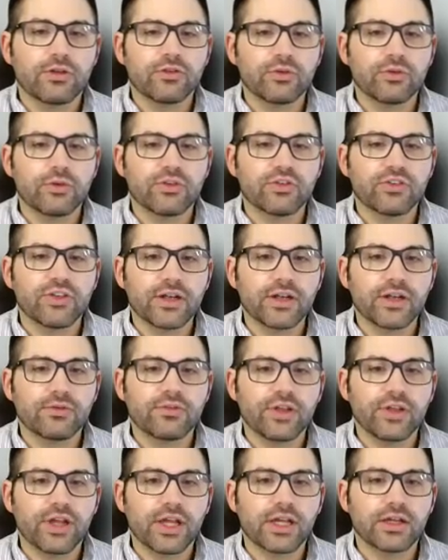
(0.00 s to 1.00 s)
So instead
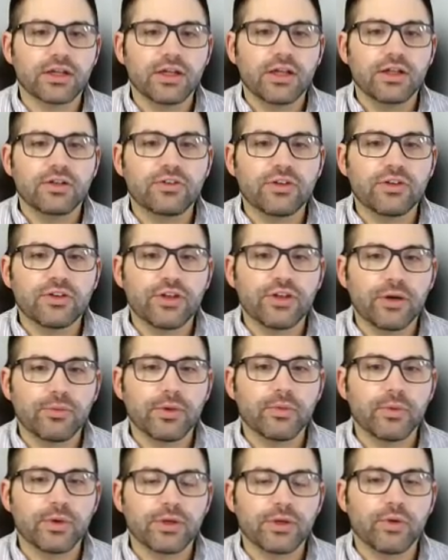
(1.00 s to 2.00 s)
of saying, just
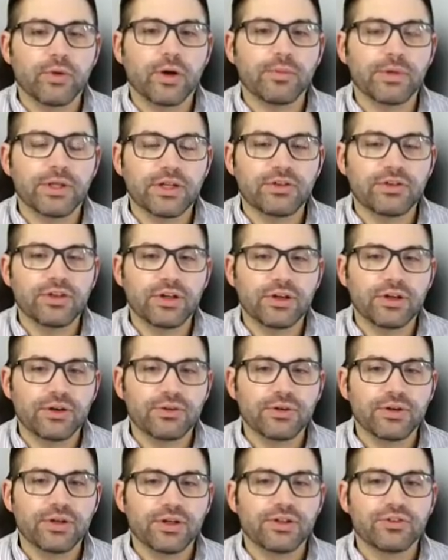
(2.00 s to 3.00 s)
tell me what you want me to
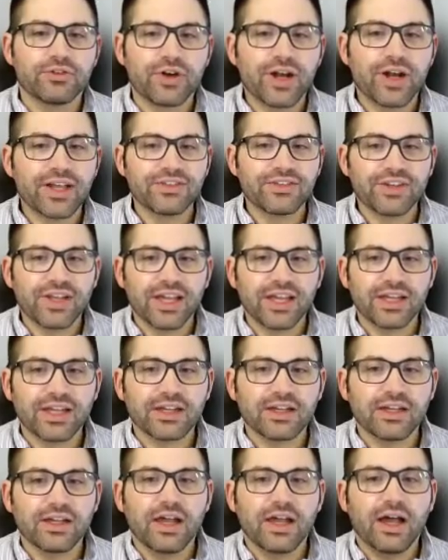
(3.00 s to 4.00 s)
do, try
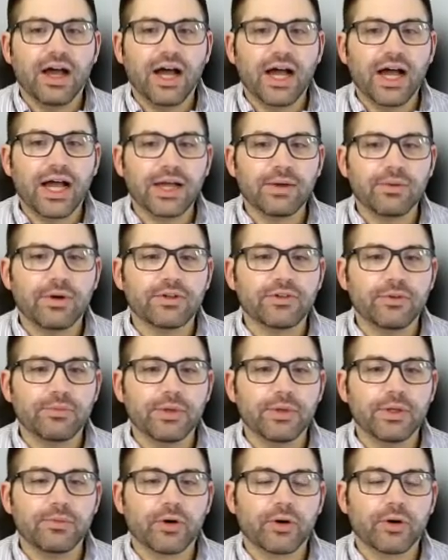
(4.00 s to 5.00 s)
saying, I want
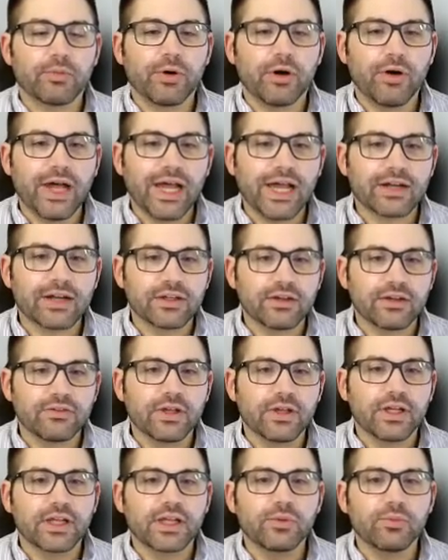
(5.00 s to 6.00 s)
to be more proactive.